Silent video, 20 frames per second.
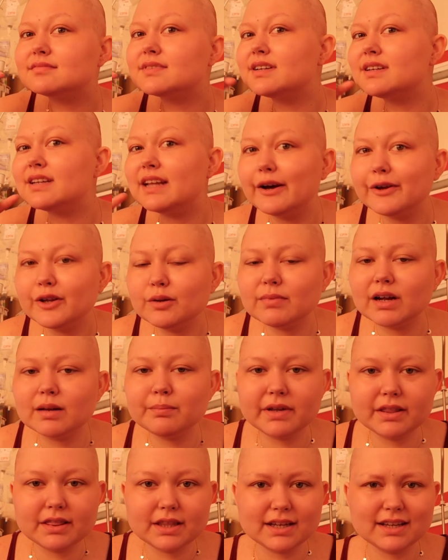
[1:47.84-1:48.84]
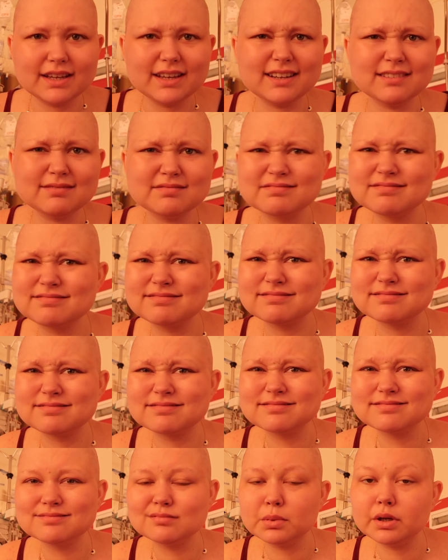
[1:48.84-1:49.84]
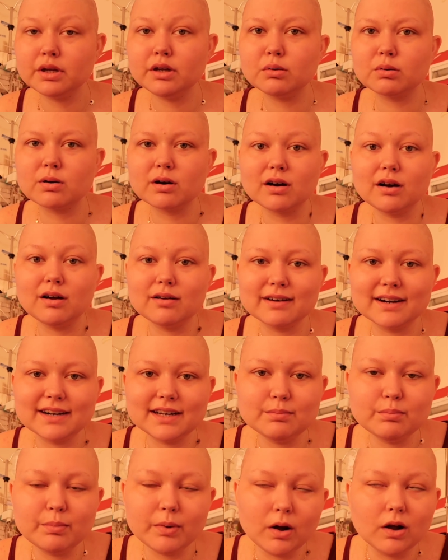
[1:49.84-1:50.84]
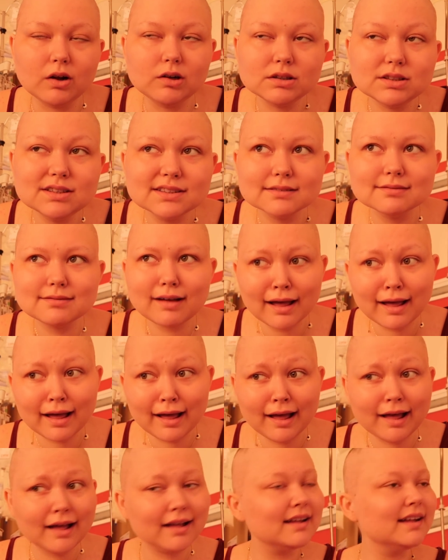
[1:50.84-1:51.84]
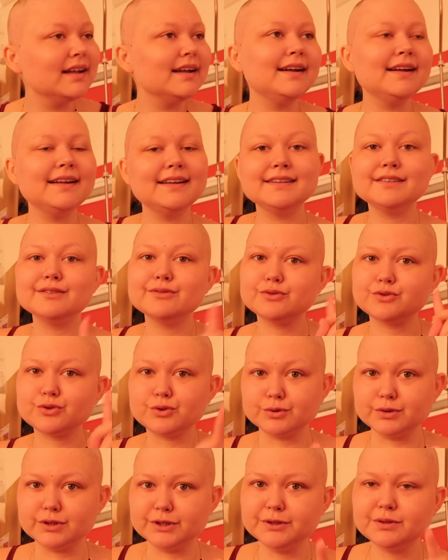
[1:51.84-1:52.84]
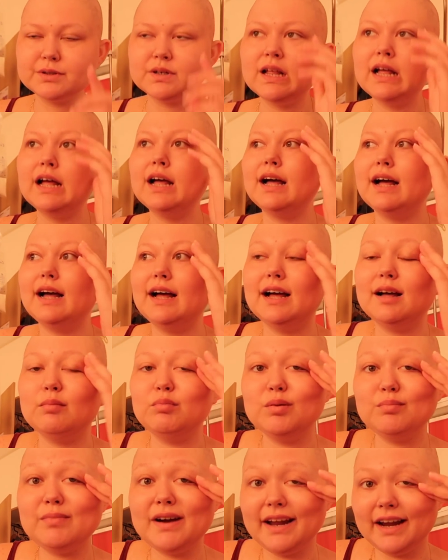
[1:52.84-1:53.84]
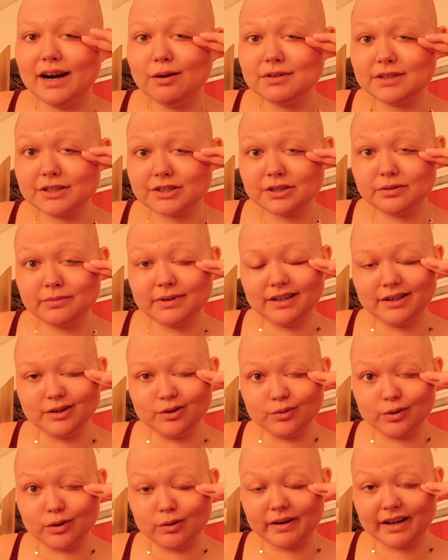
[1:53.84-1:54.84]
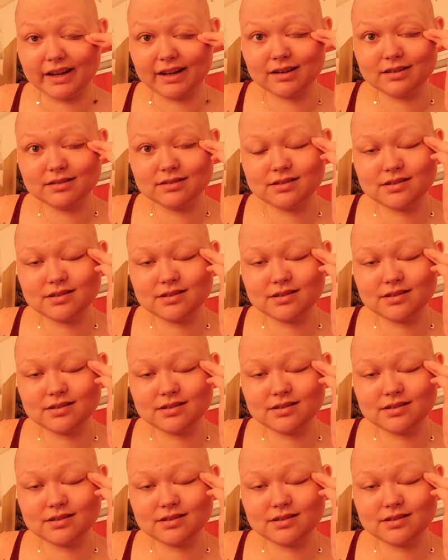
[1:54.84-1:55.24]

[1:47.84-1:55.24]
And now you might be thinking, but you were already bald. True, but my hair was actually really growing.